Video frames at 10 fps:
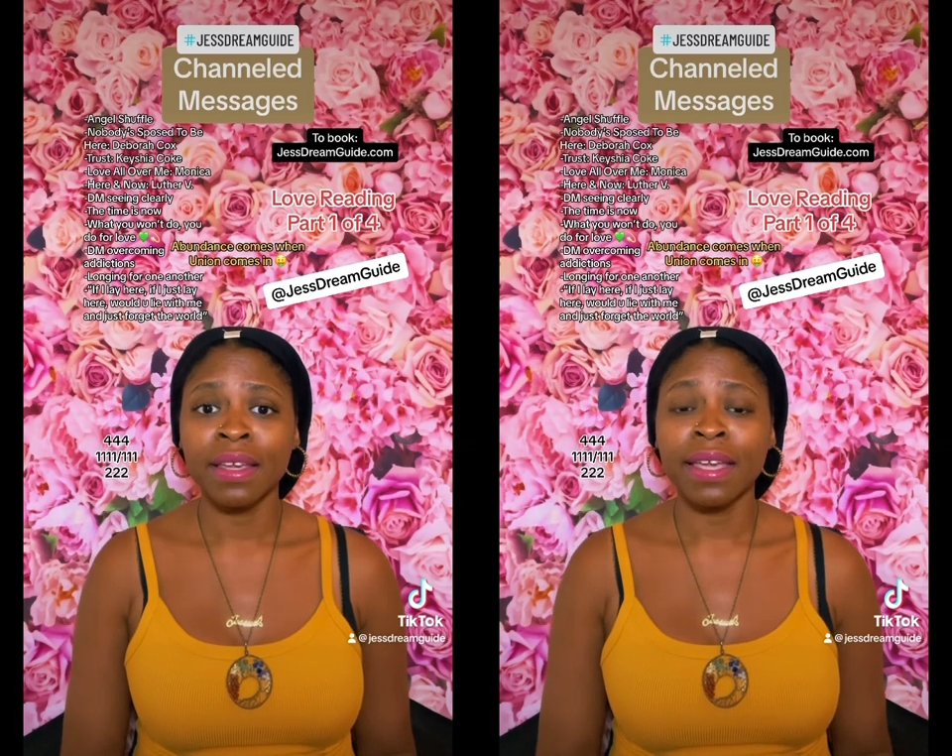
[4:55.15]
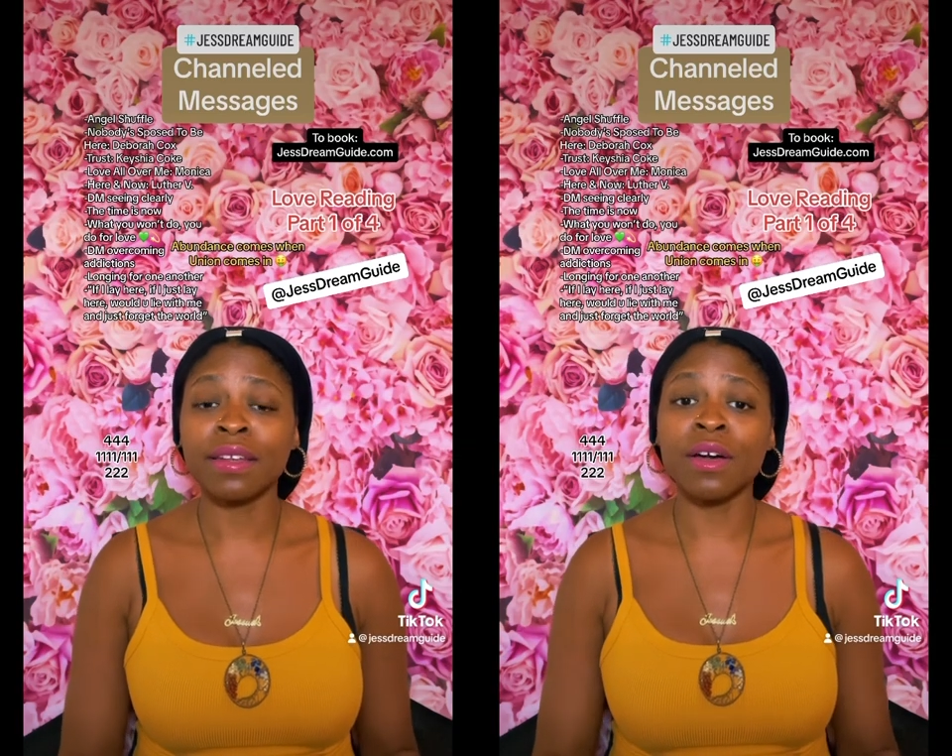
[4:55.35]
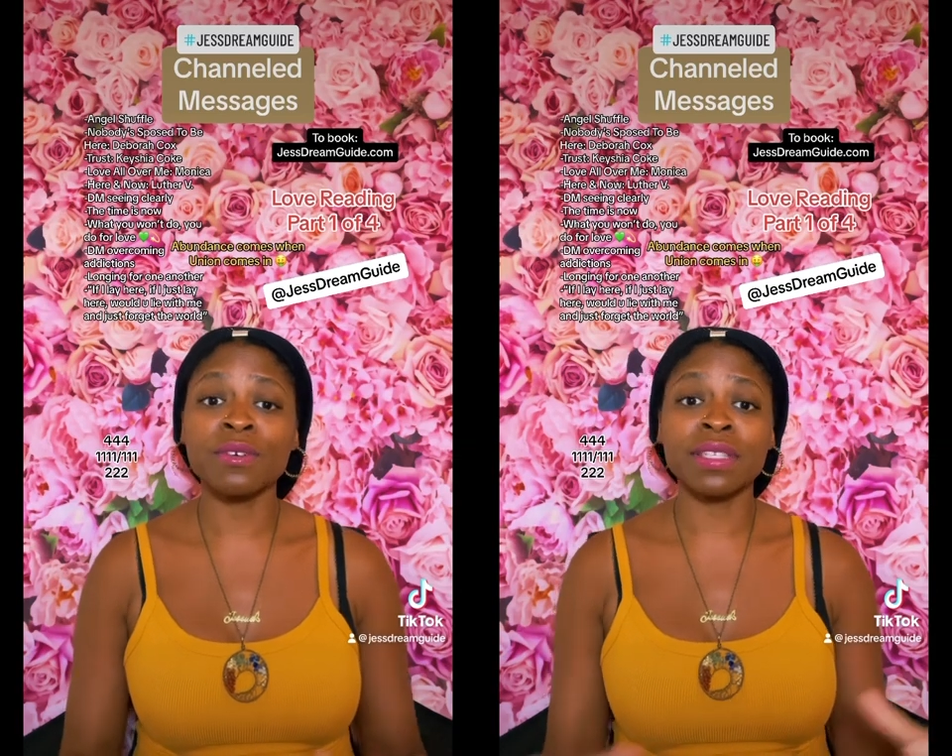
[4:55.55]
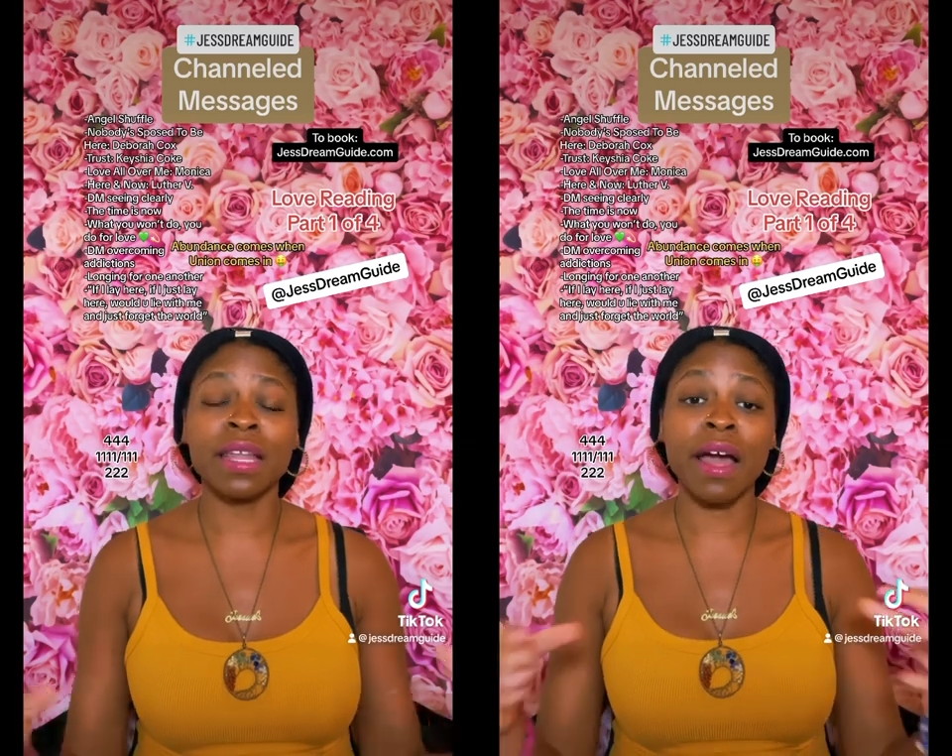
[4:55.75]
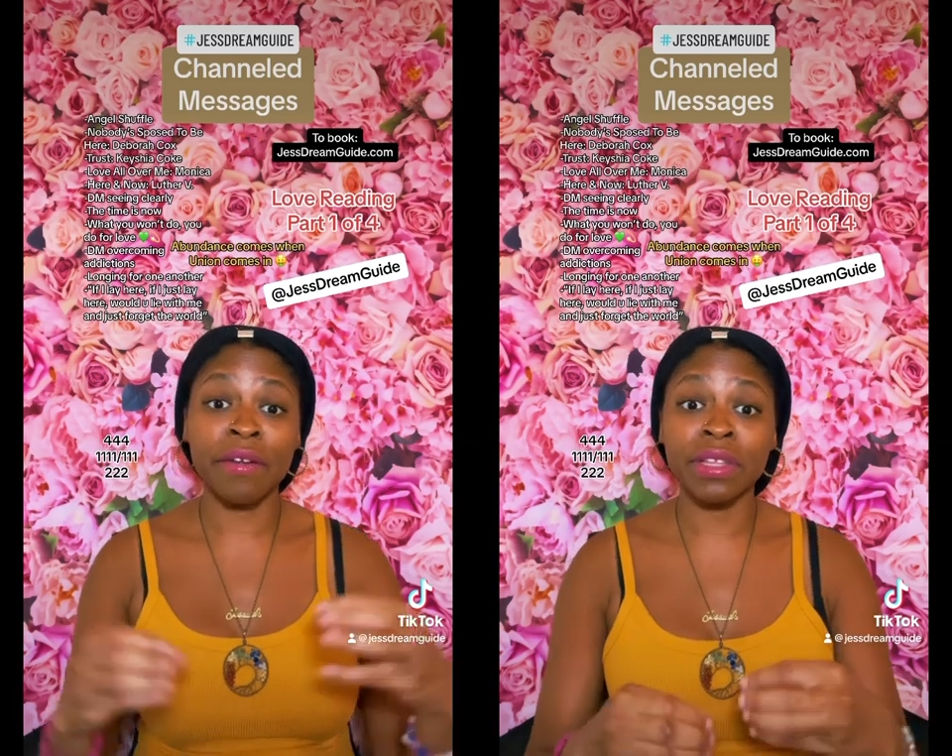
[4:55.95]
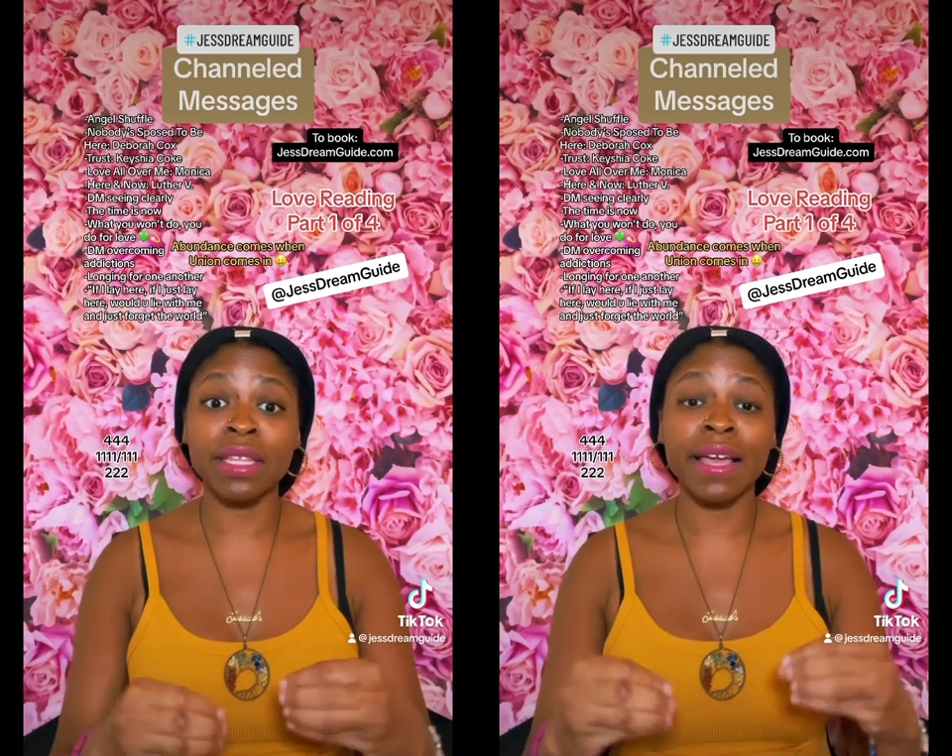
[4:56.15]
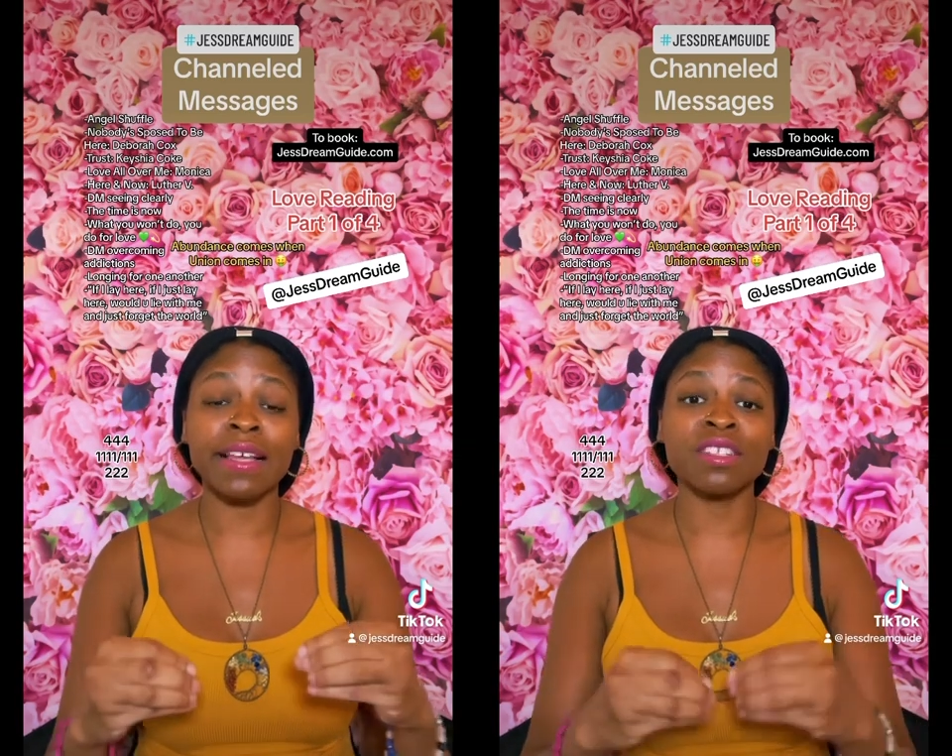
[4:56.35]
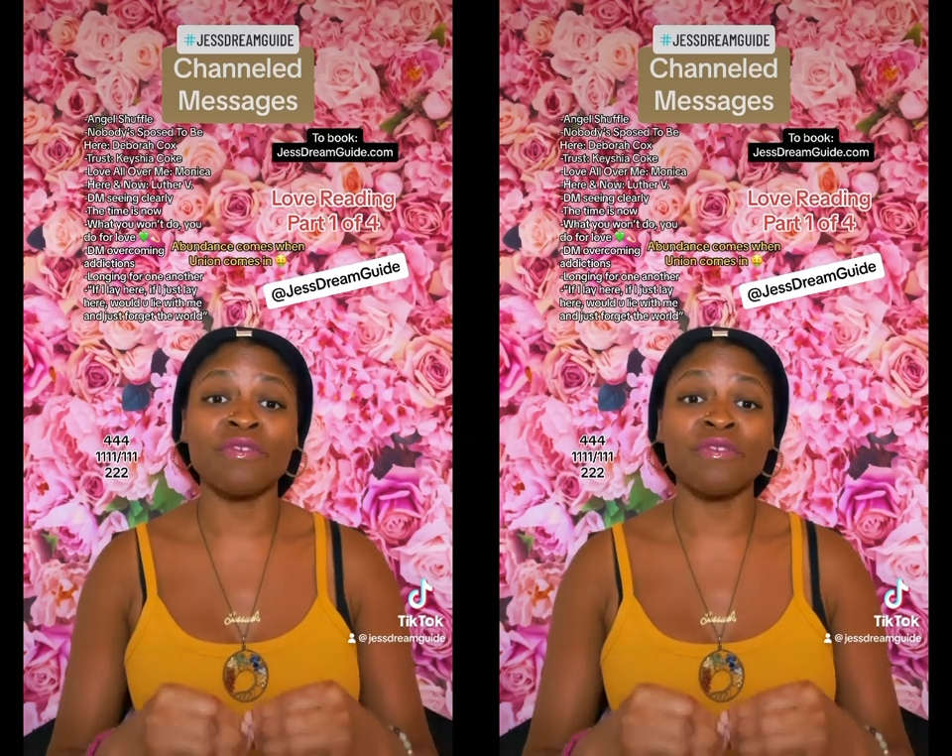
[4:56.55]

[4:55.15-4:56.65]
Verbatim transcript: He knows that everything has to